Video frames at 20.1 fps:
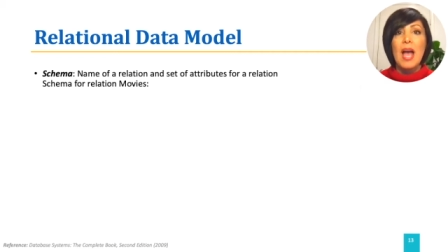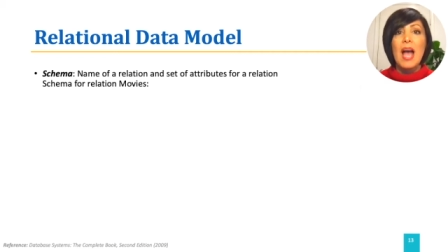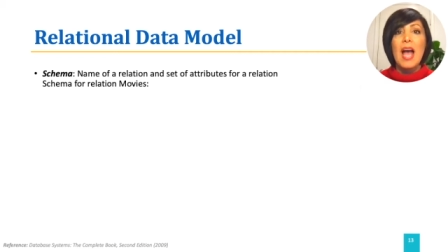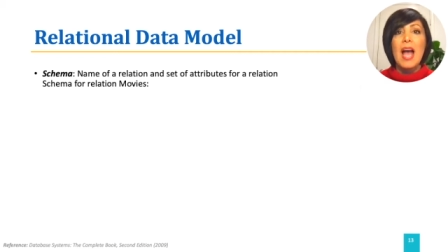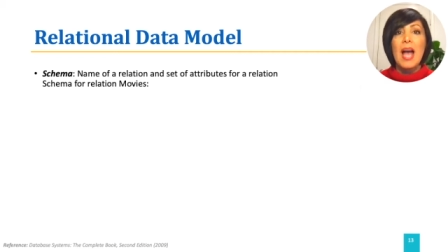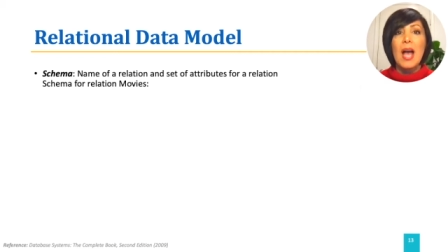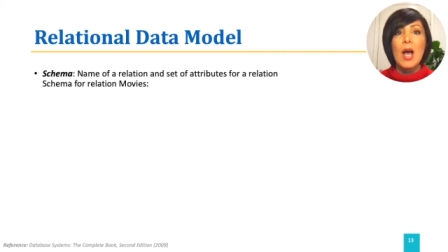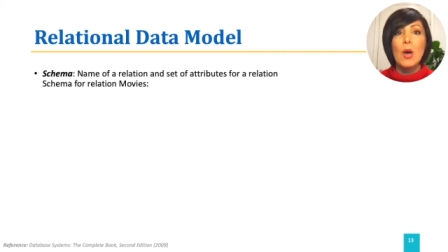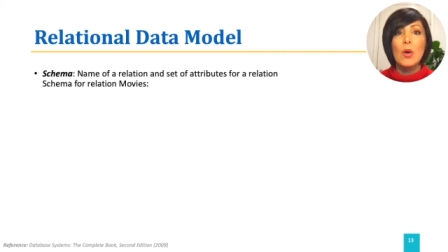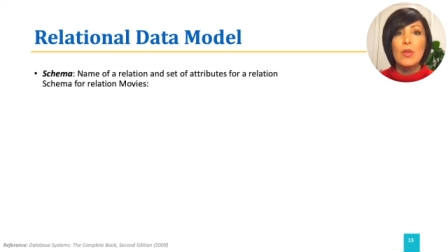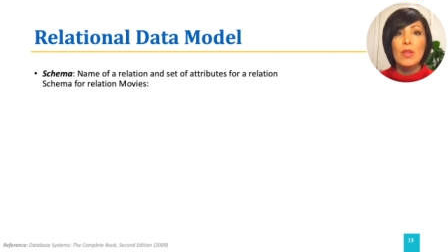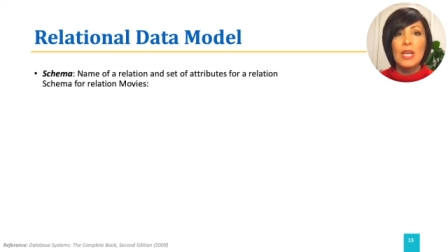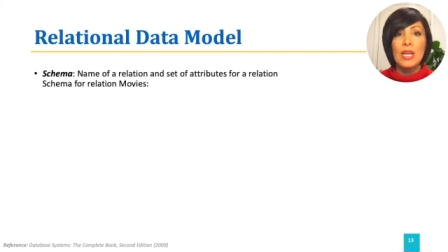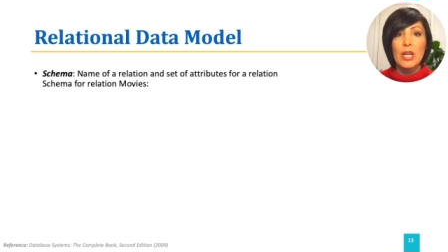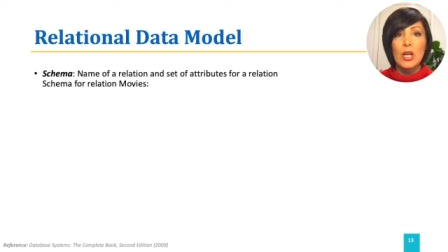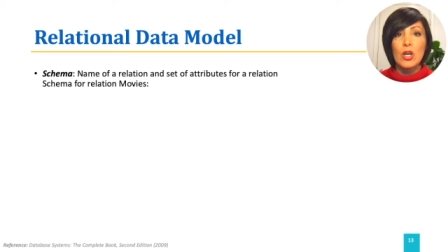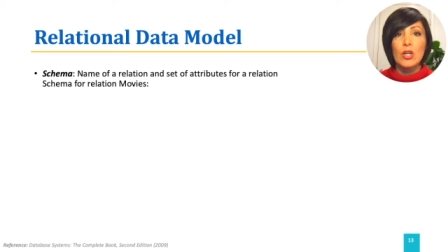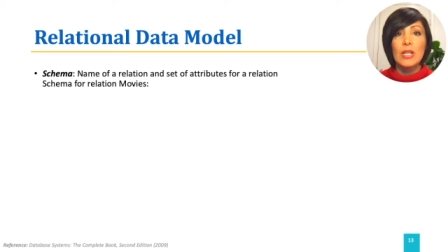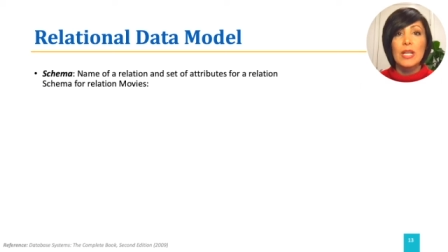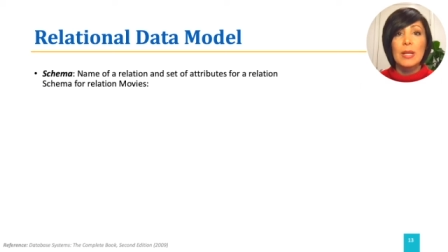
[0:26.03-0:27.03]
how
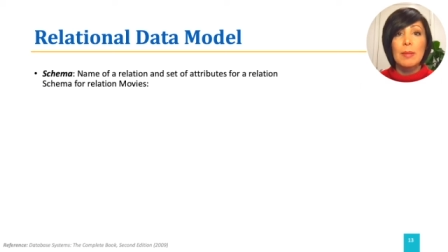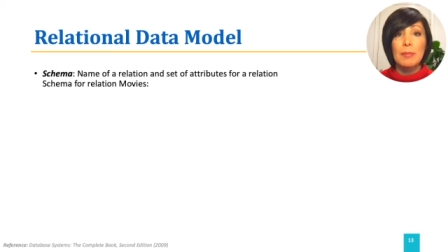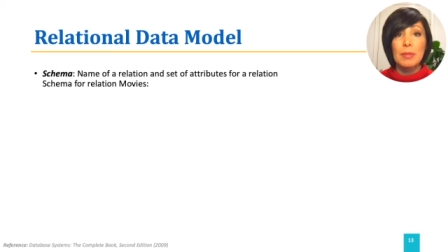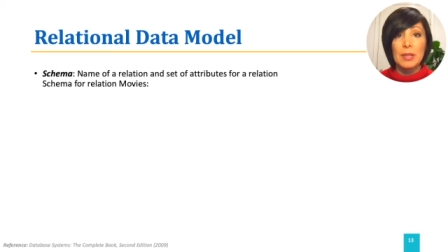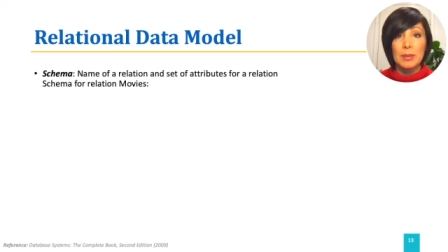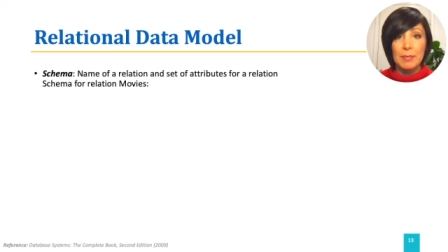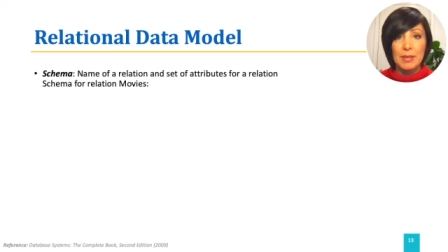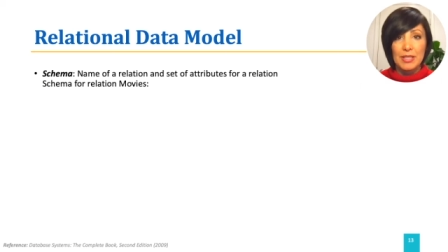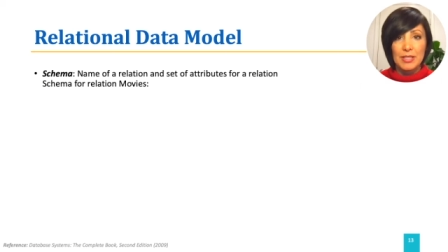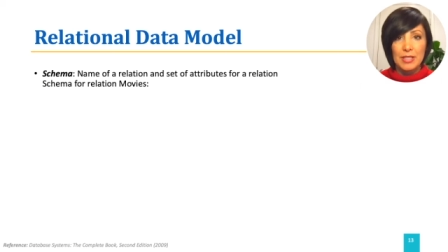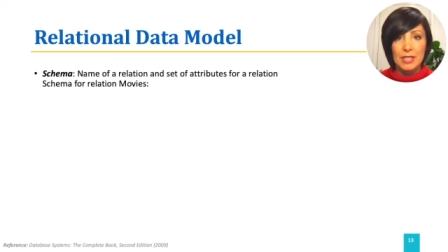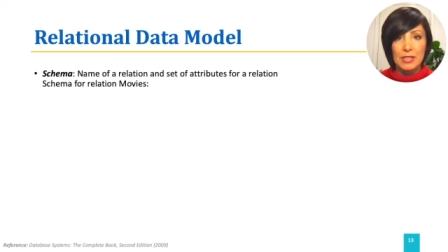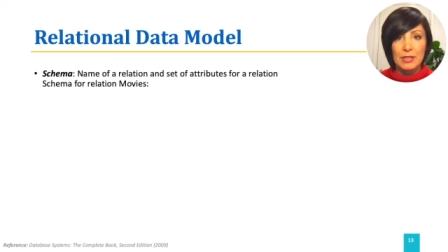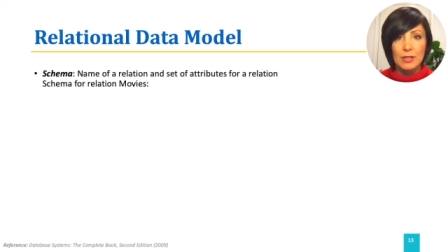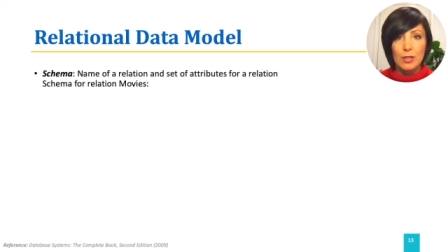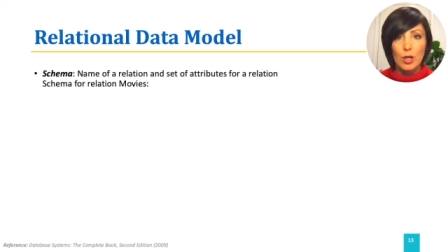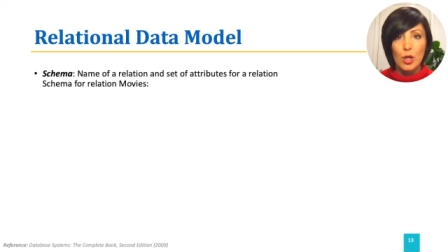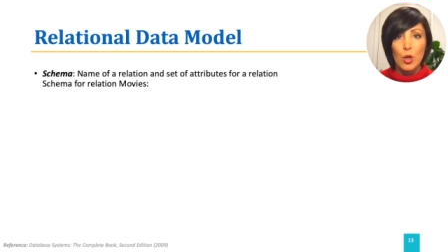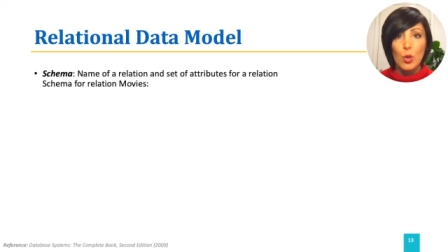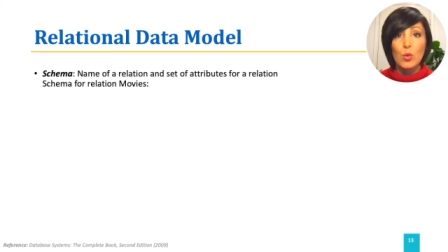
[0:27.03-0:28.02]
they are
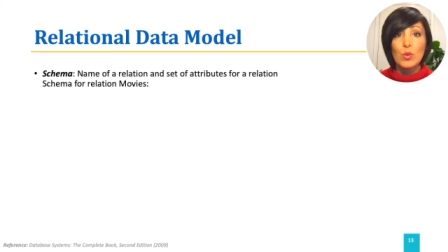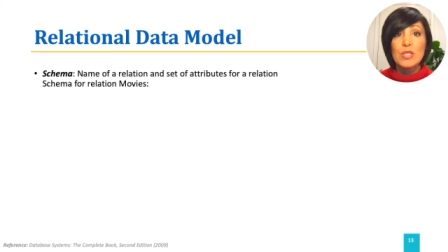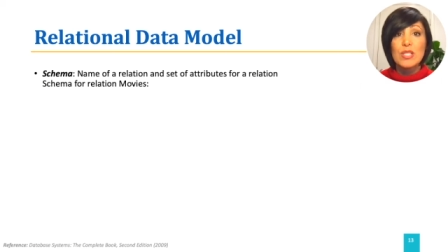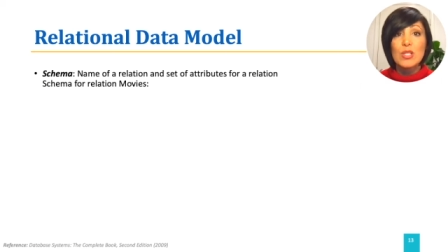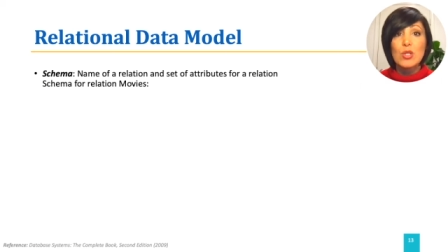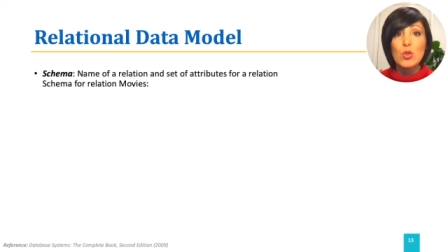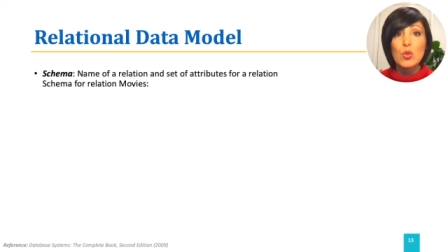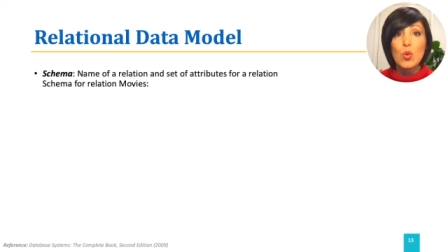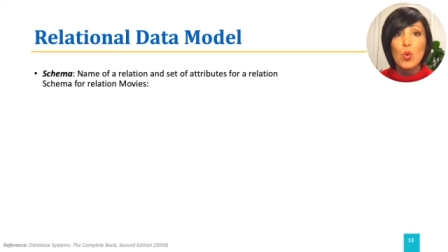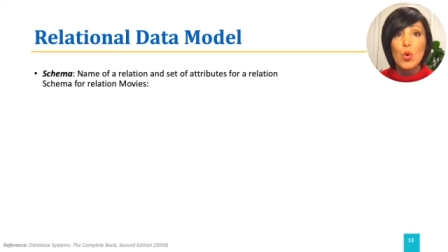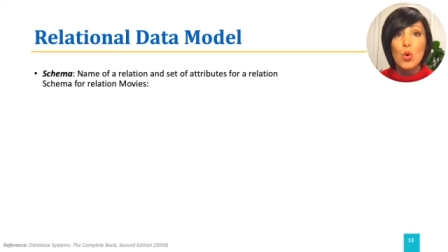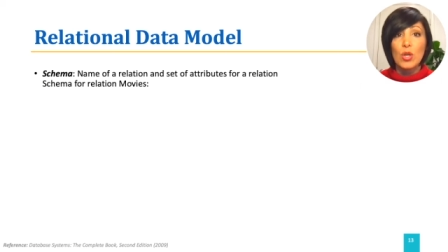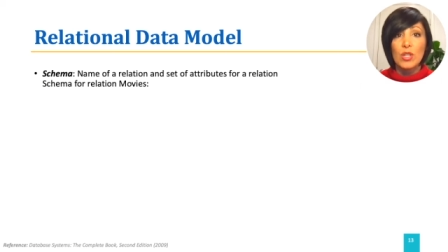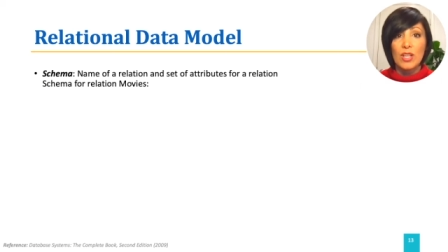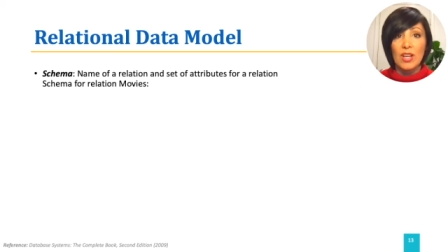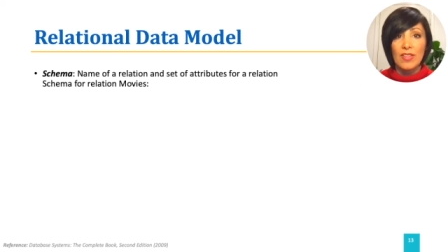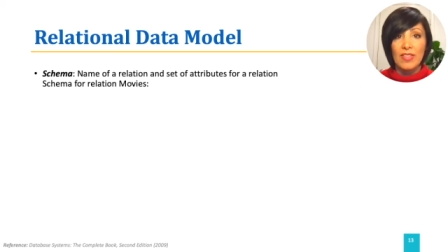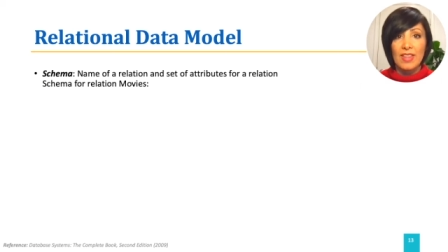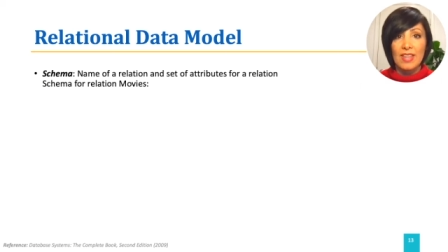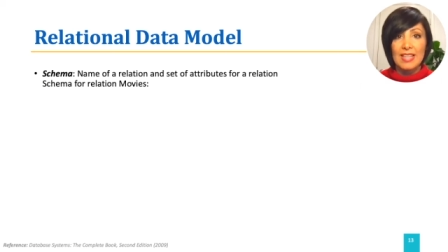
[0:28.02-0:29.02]
implemented or stored
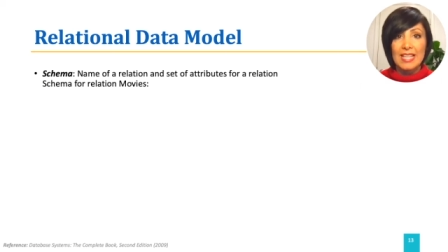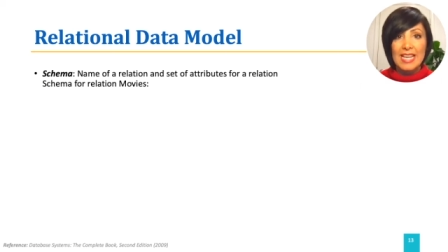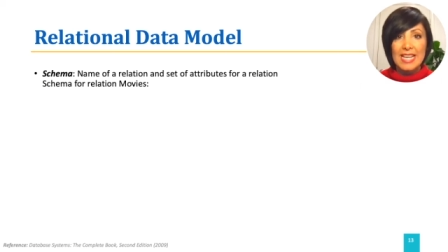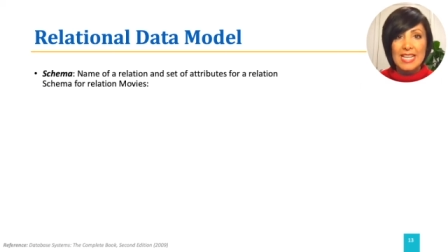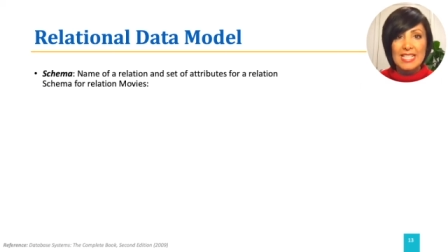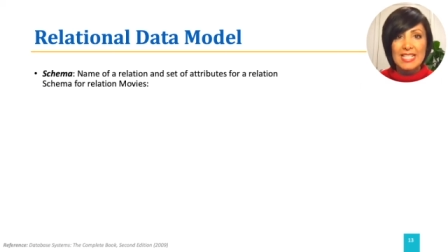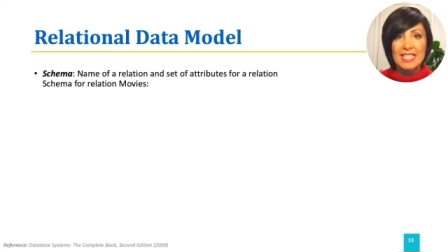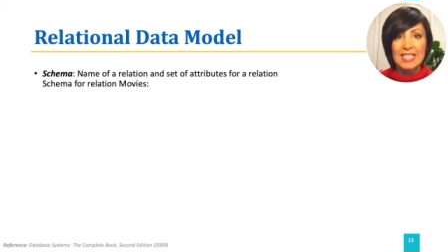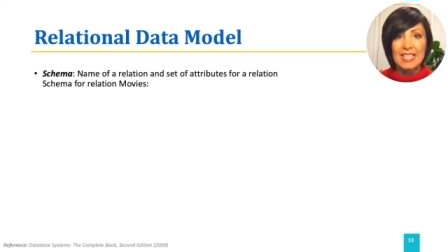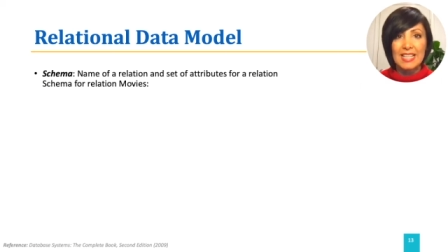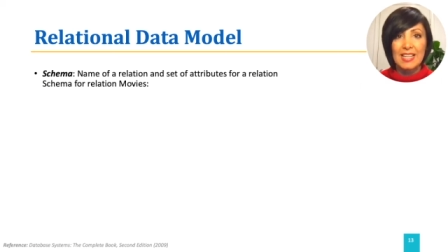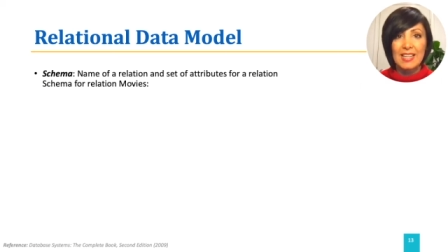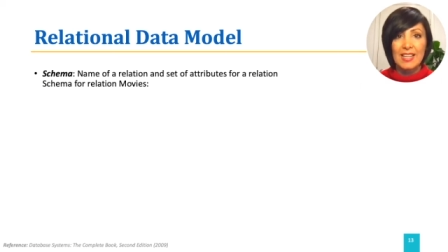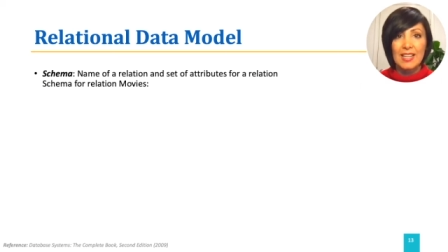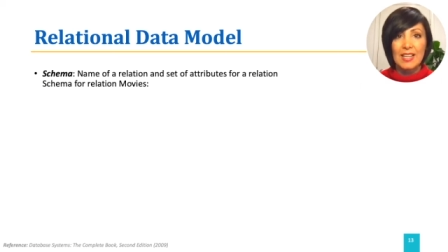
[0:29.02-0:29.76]
on the disk